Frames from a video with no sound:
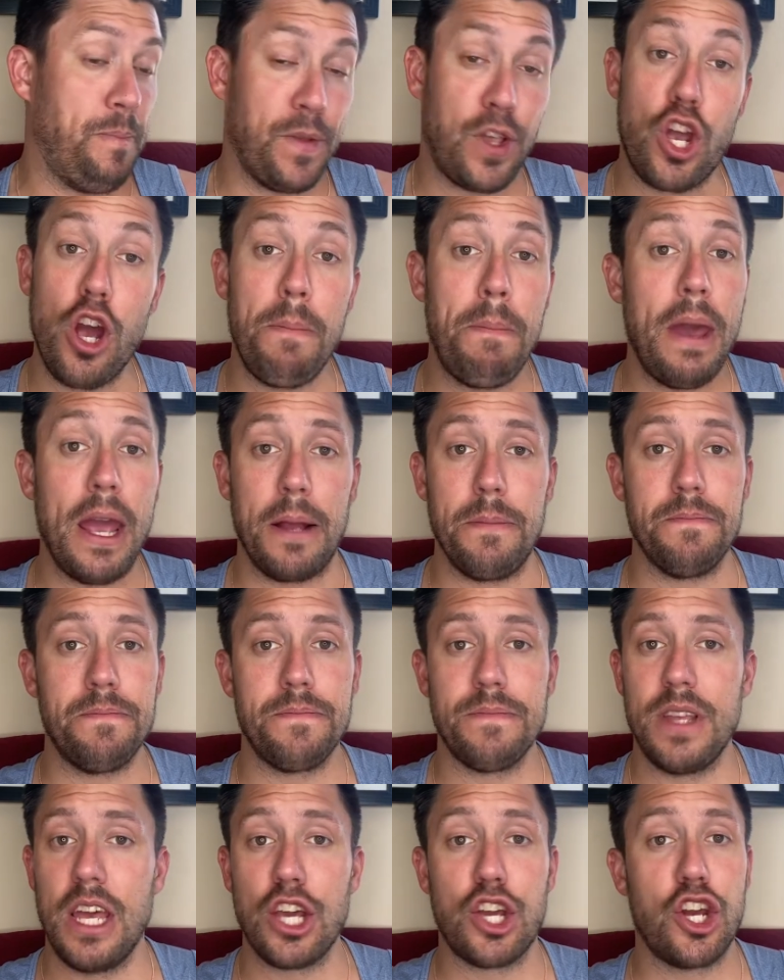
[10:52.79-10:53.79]
Could be.
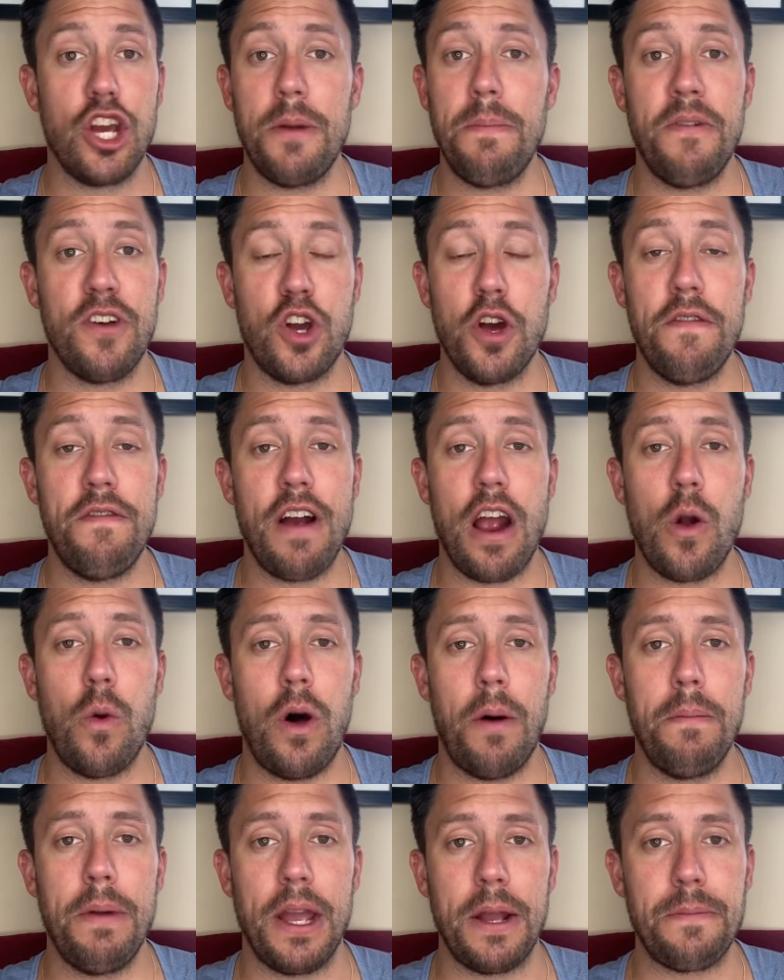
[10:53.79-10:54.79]
It could very
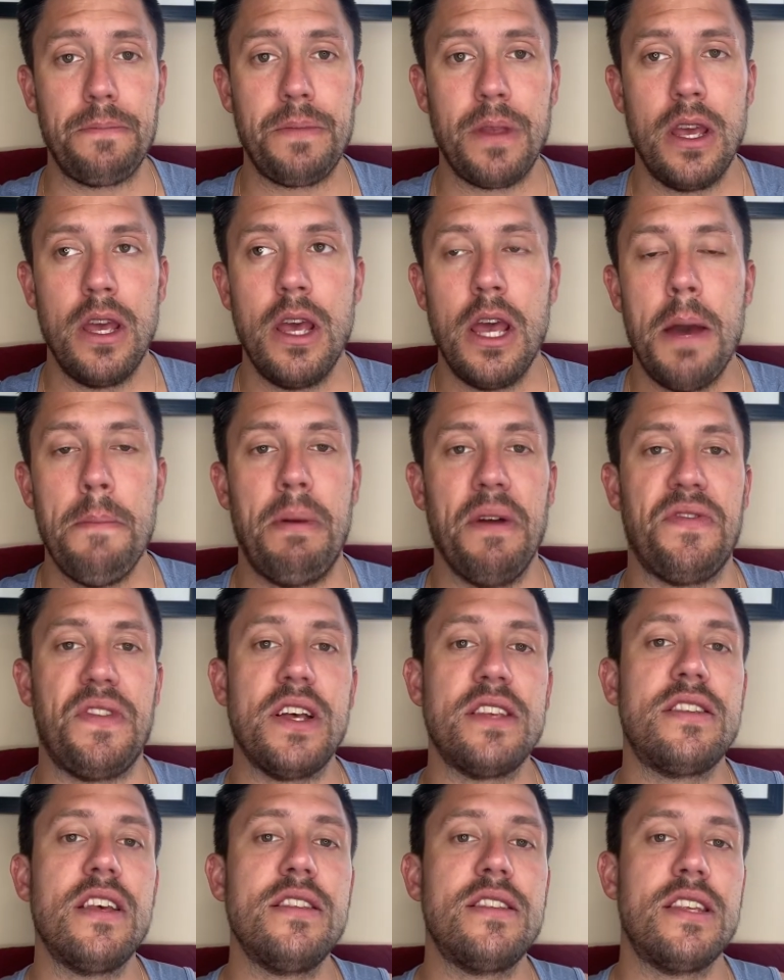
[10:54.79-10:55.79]
well be. But
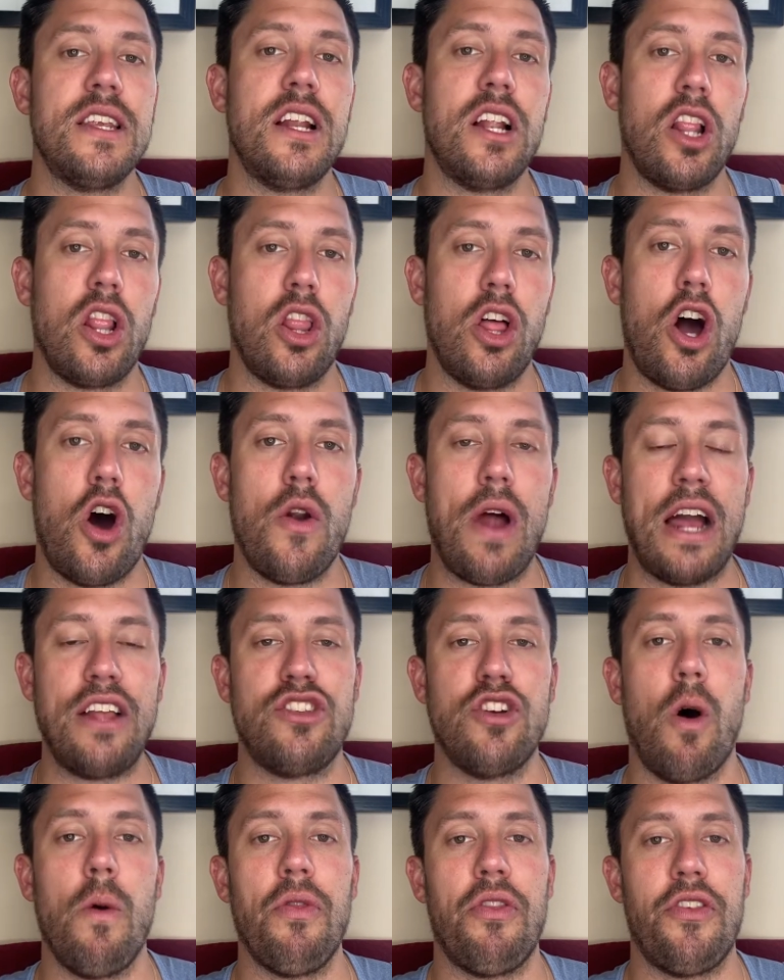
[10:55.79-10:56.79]
this incident alone, I
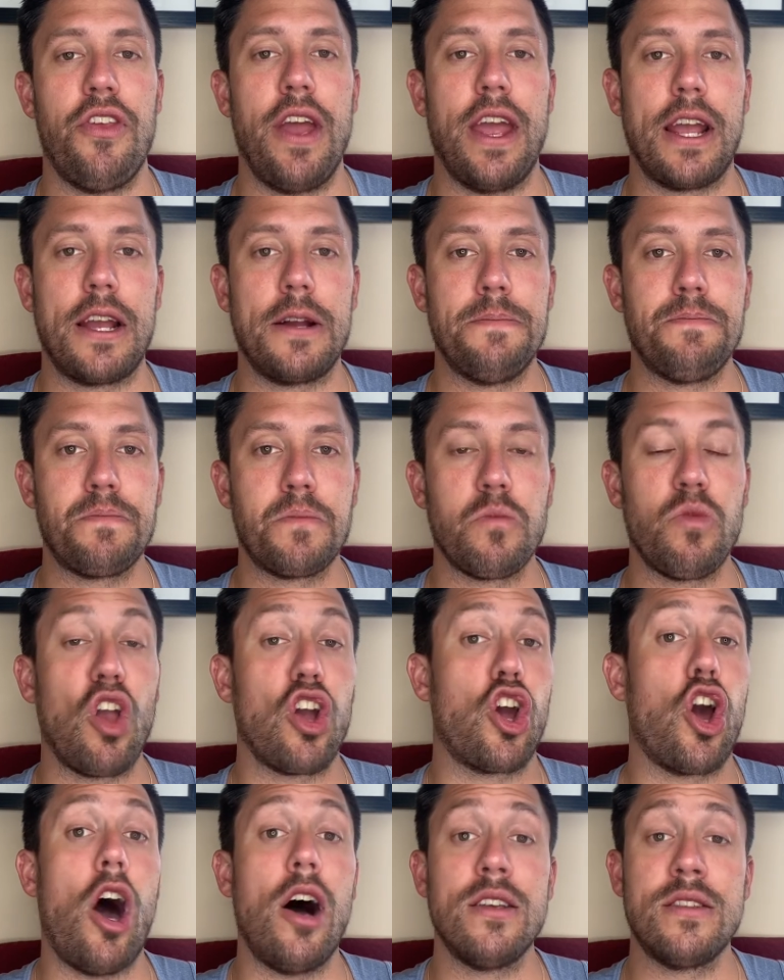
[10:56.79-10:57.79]
don't think,
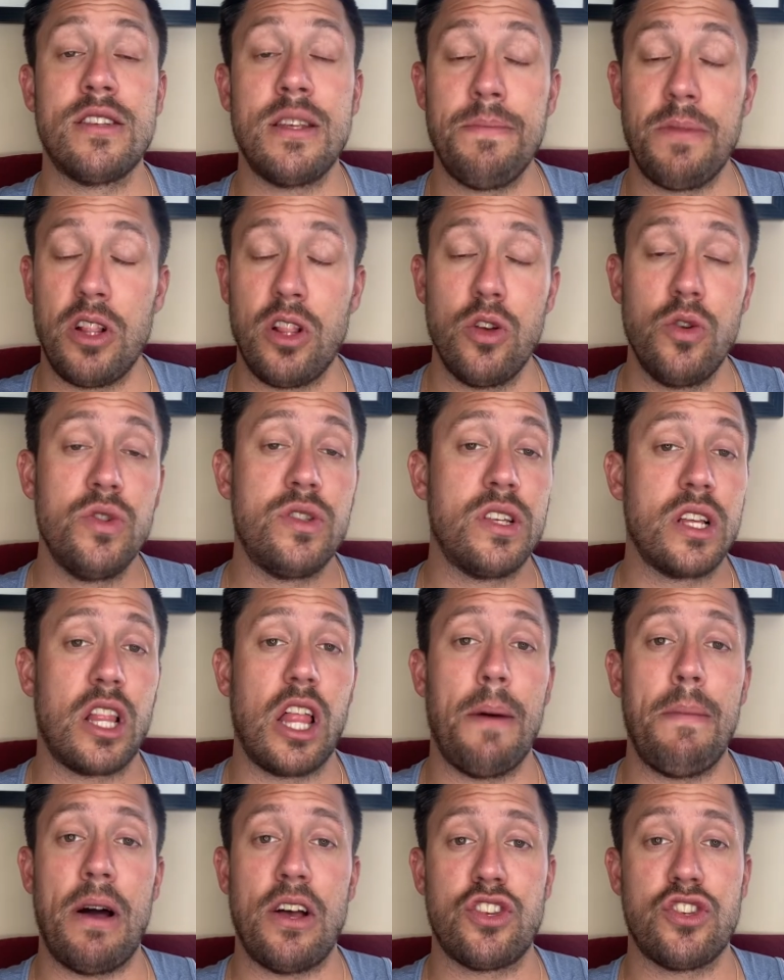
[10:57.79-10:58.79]
causes him to lose the
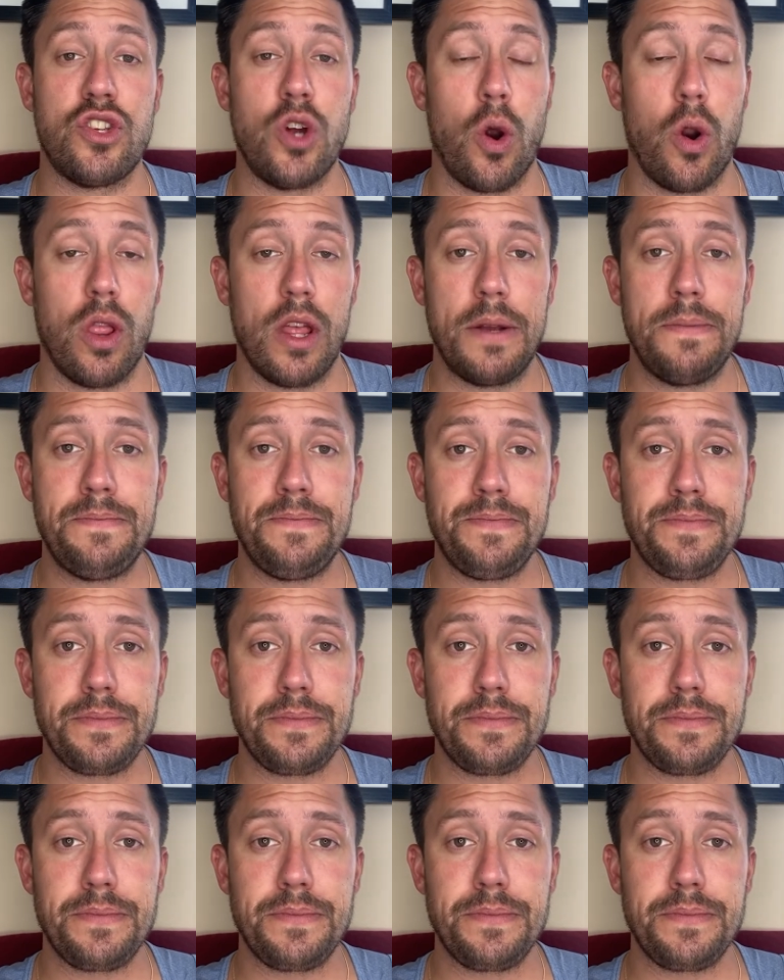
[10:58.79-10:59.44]
clubhouse totally